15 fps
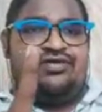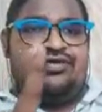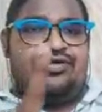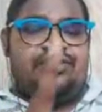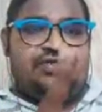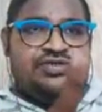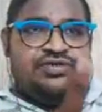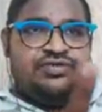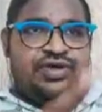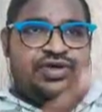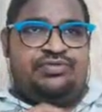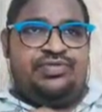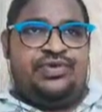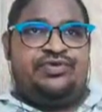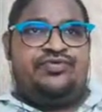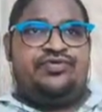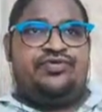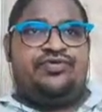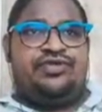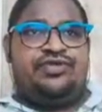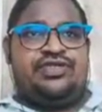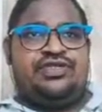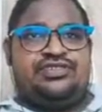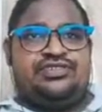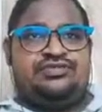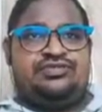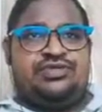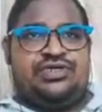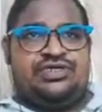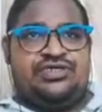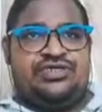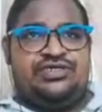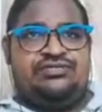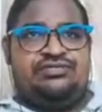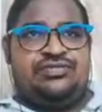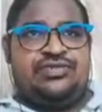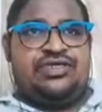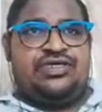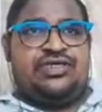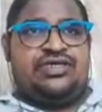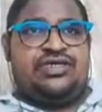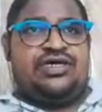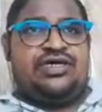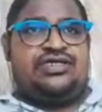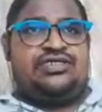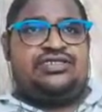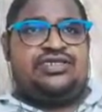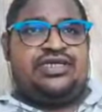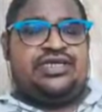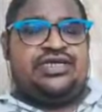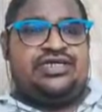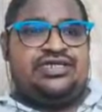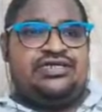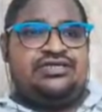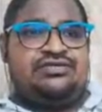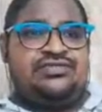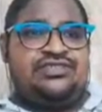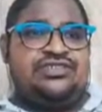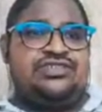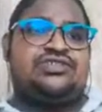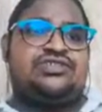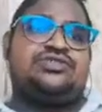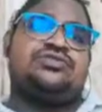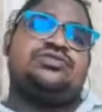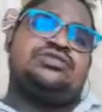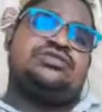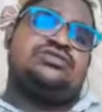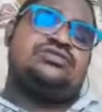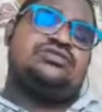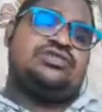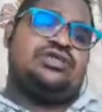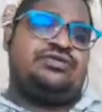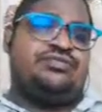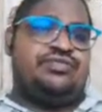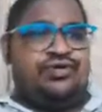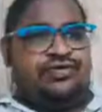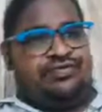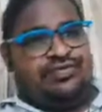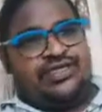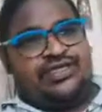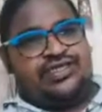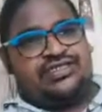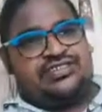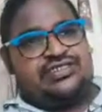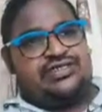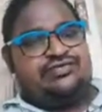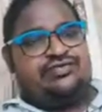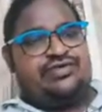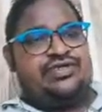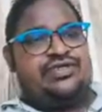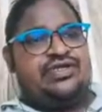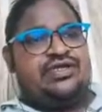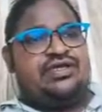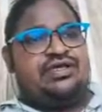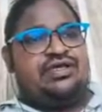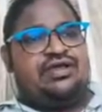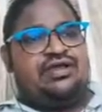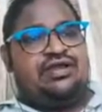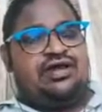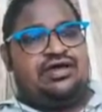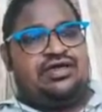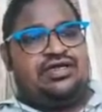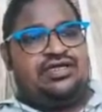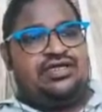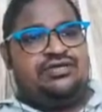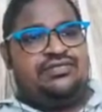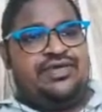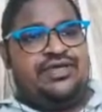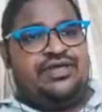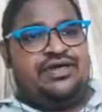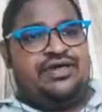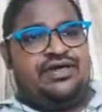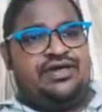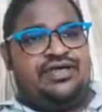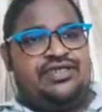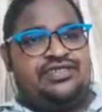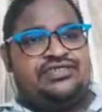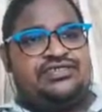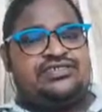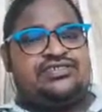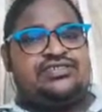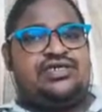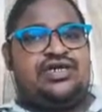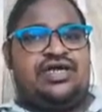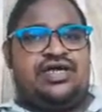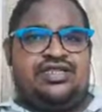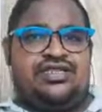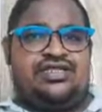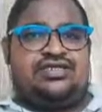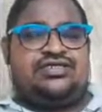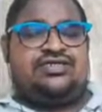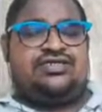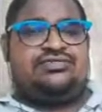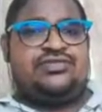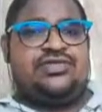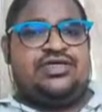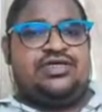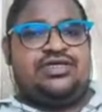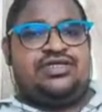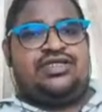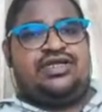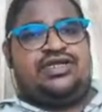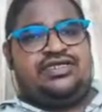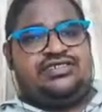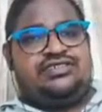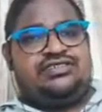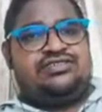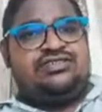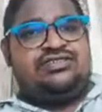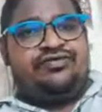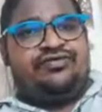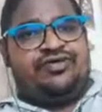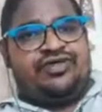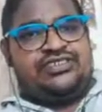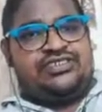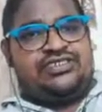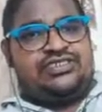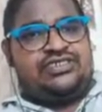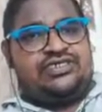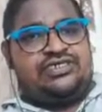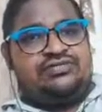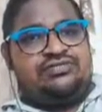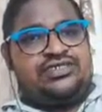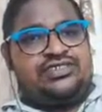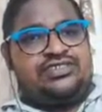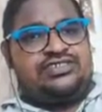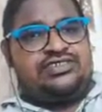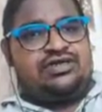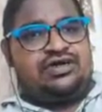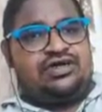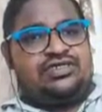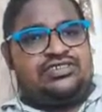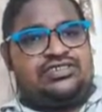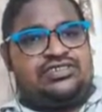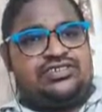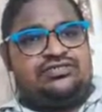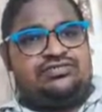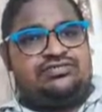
into 1 by 4 is one term, and second term is 2 into 10 power minus 7 ln d by r is another term. That is, the first term is constant.